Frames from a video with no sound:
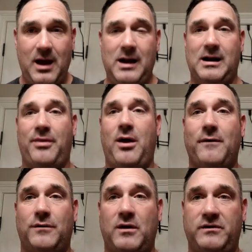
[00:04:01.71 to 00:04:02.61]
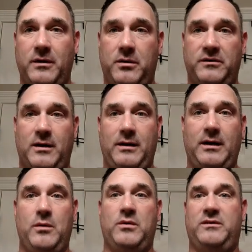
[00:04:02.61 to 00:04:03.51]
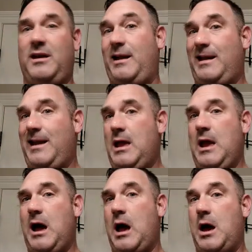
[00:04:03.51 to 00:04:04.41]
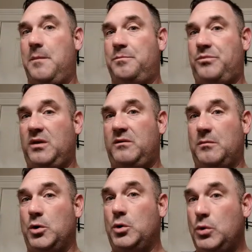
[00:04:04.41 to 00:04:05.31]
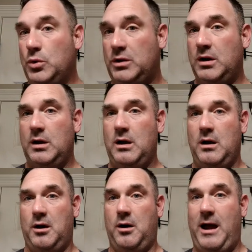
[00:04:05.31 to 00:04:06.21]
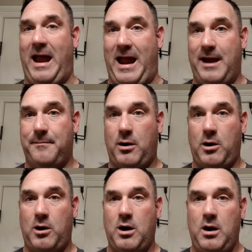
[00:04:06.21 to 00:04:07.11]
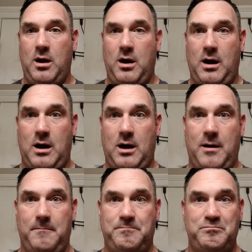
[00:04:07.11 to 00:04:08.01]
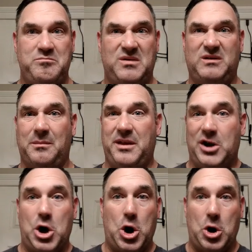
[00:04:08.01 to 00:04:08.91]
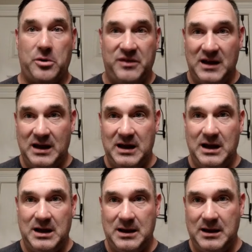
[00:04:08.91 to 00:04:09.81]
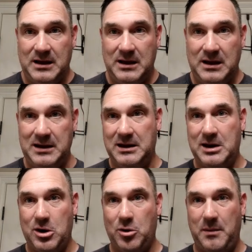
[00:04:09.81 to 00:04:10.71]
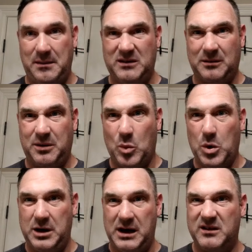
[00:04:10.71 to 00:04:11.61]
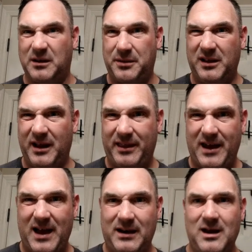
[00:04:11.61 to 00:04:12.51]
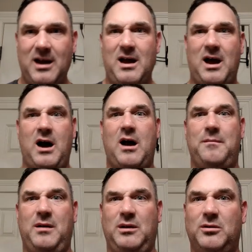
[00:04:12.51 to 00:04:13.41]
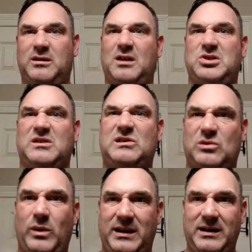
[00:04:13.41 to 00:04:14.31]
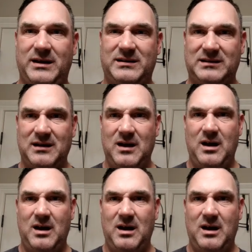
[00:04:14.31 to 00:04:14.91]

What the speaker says: You know, I thought first it was like some oud, amber, something earthy. You know, maybe something woody, something like that. A little touch of sweetness.